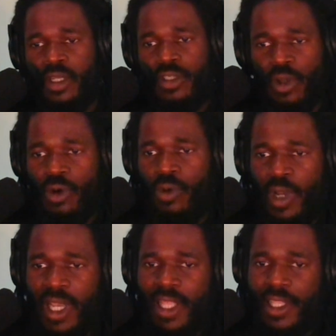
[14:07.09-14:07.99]

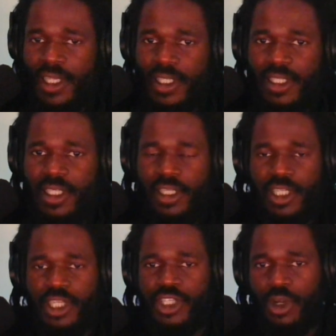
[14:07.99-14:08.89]
So this
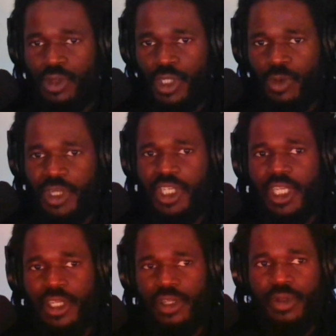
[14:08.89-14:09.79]
just shows you what you
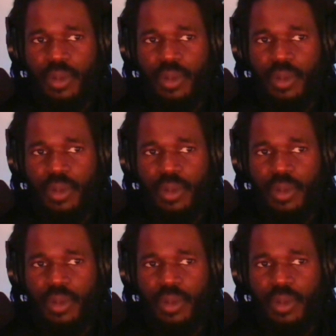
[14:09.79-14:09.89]
can do,